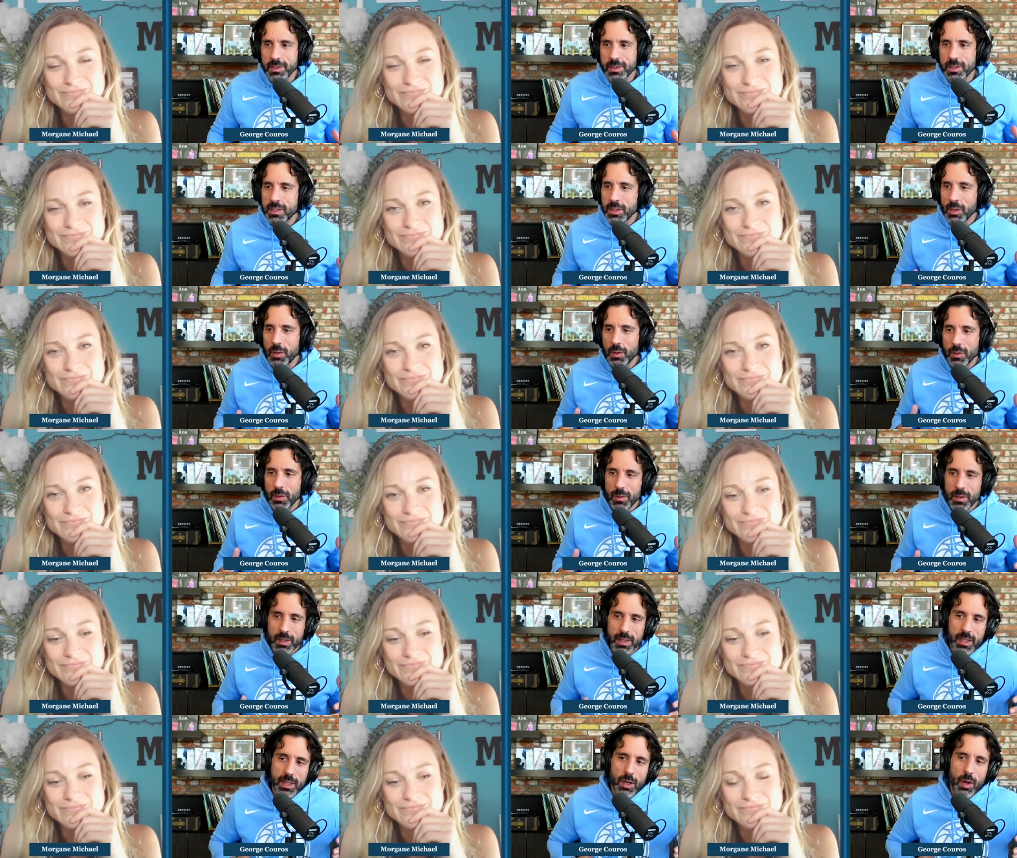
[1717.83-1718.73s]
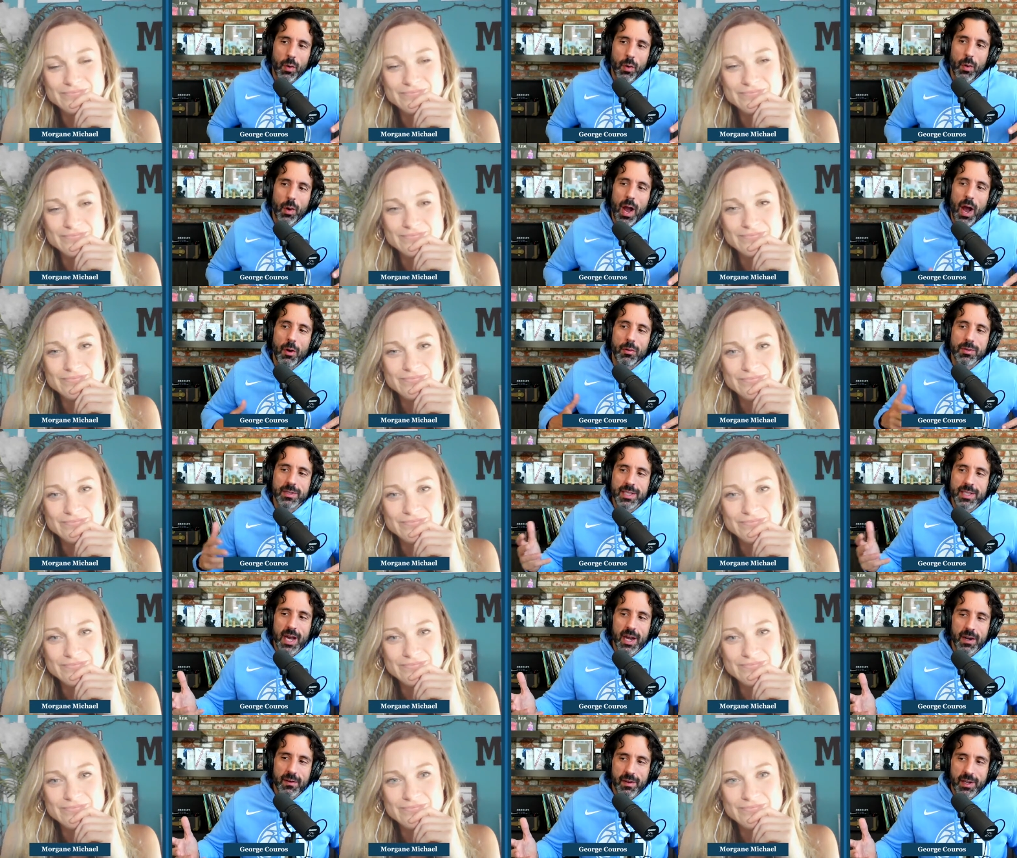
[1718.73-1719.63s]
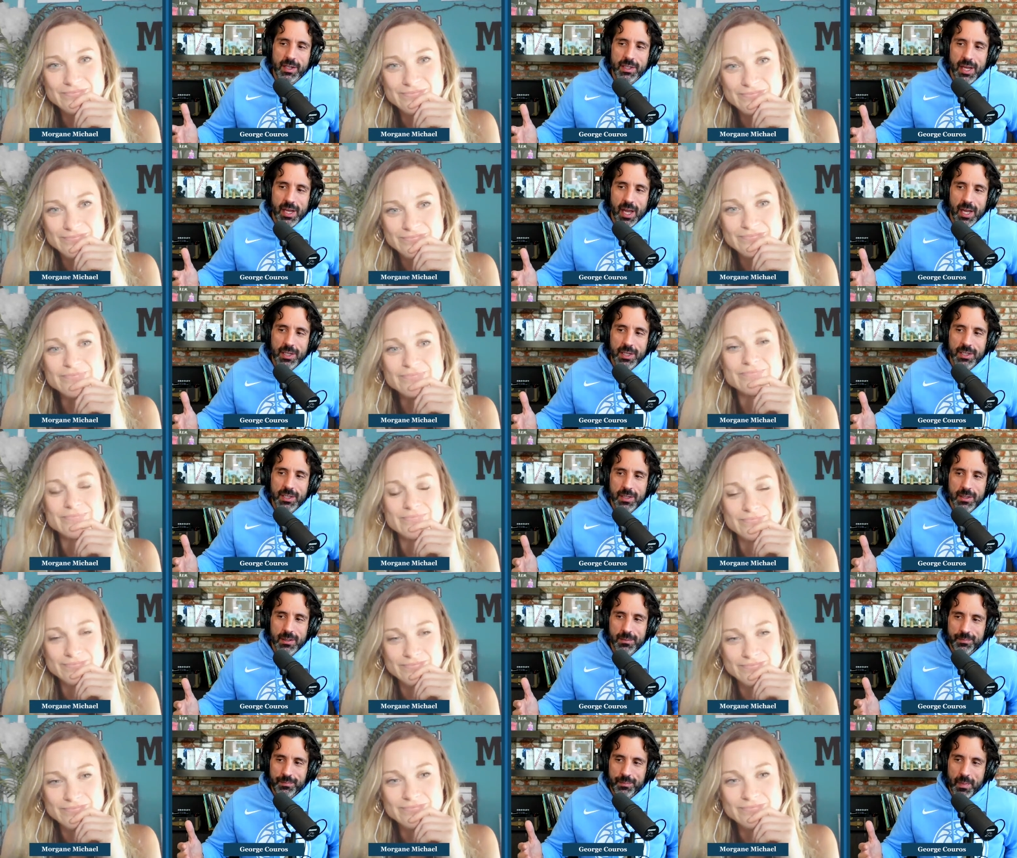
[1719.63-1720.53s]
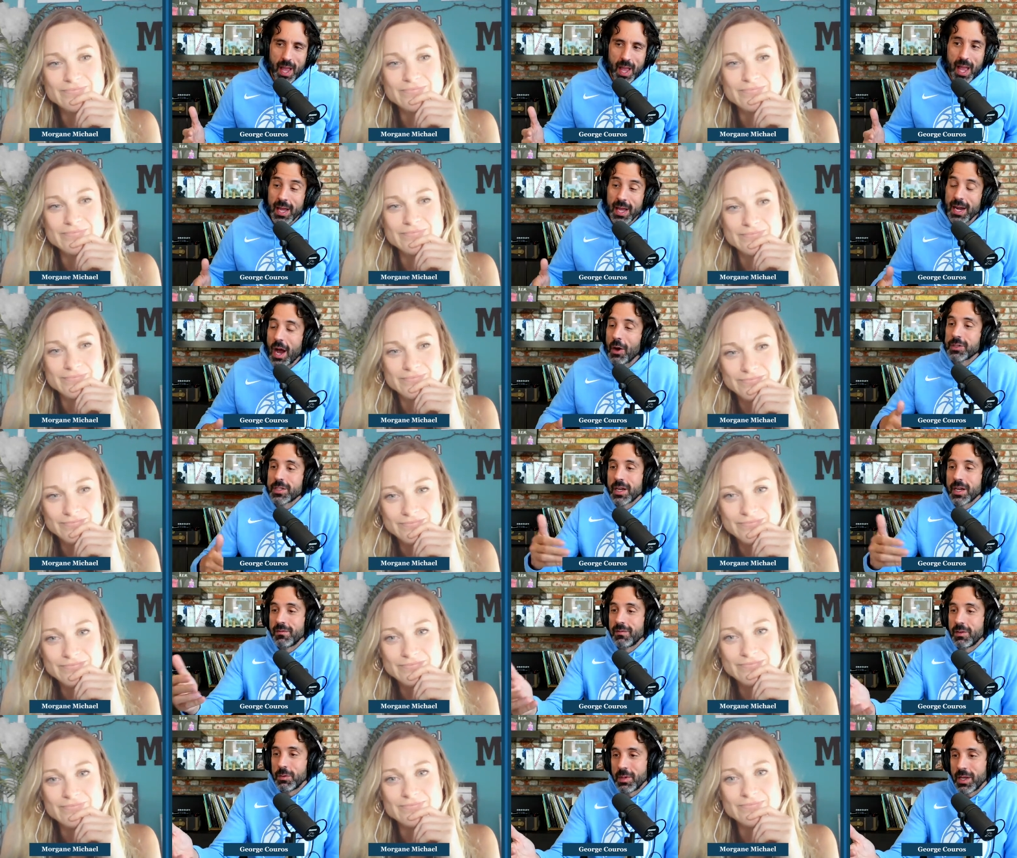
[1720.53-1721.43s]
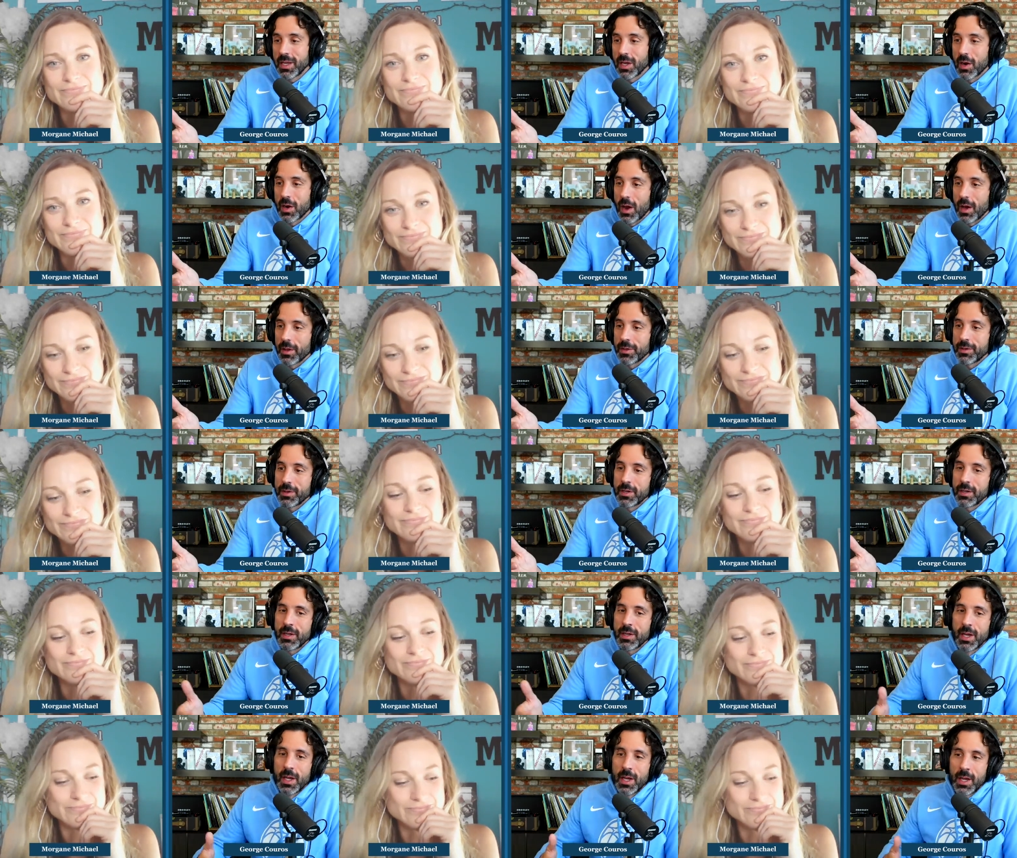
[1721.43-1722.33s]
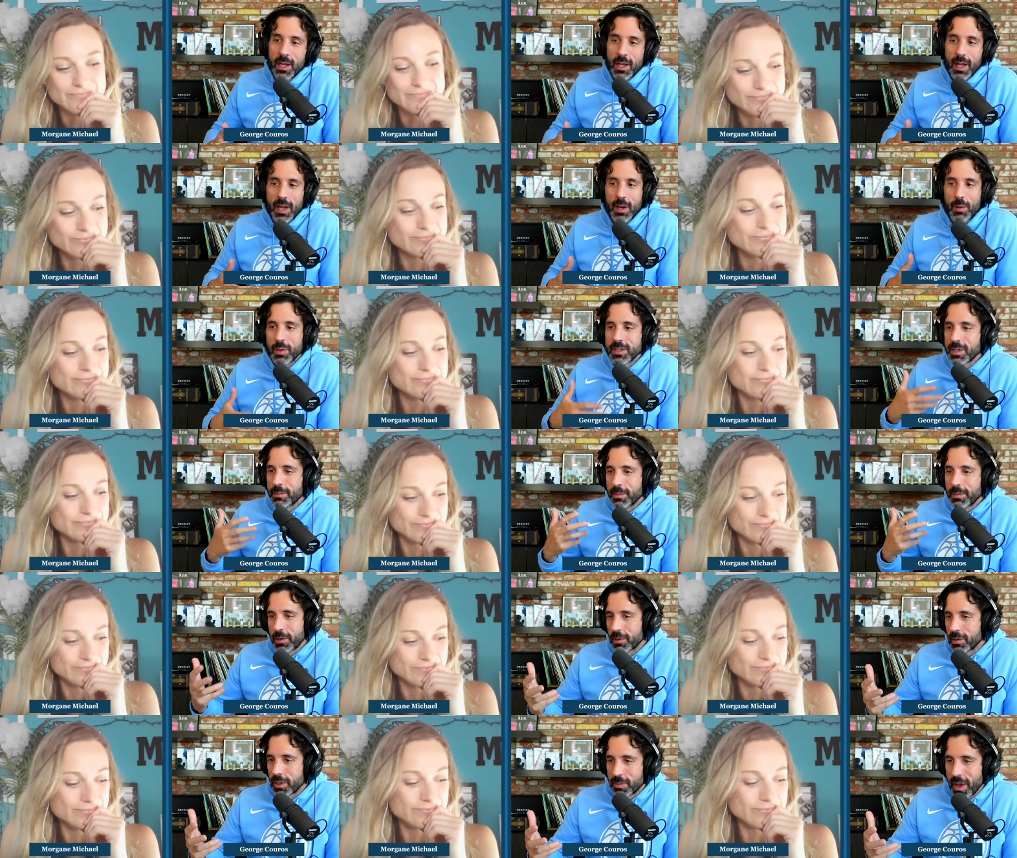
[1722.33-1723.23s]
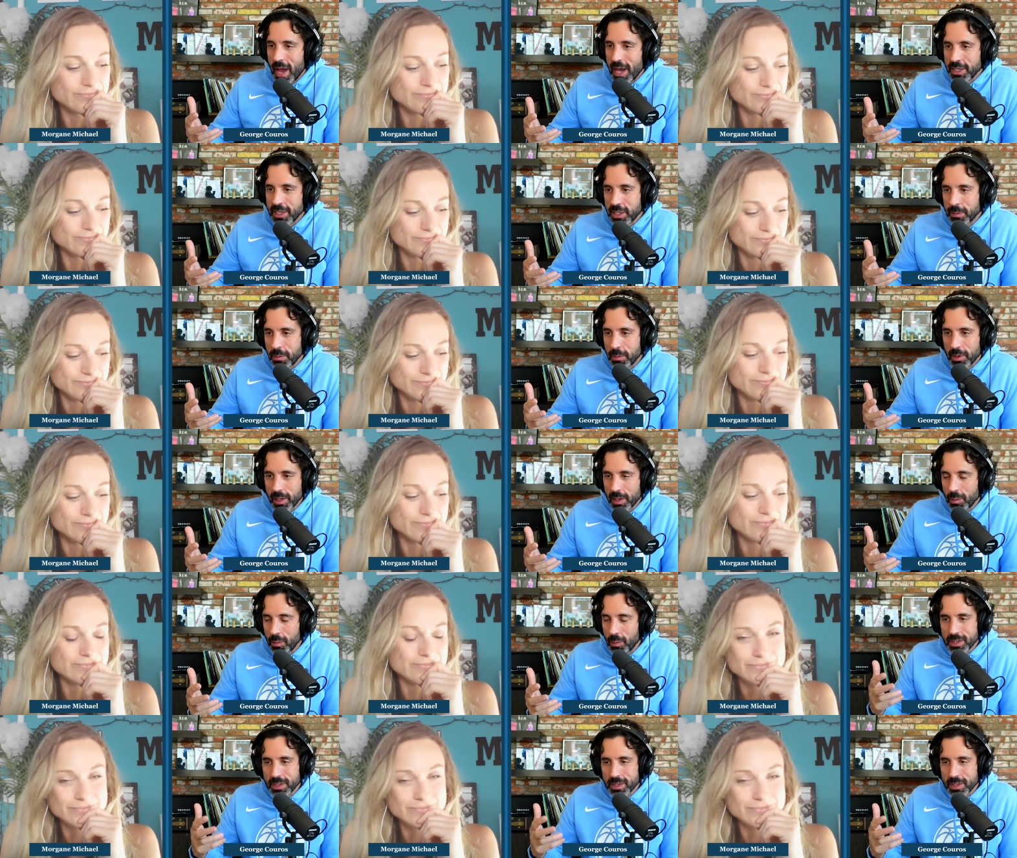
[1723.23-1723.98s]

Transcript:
Speaker 1: So, you know, outside of education and outside of you being an author, like, what's something you're really passionate about? Like, what's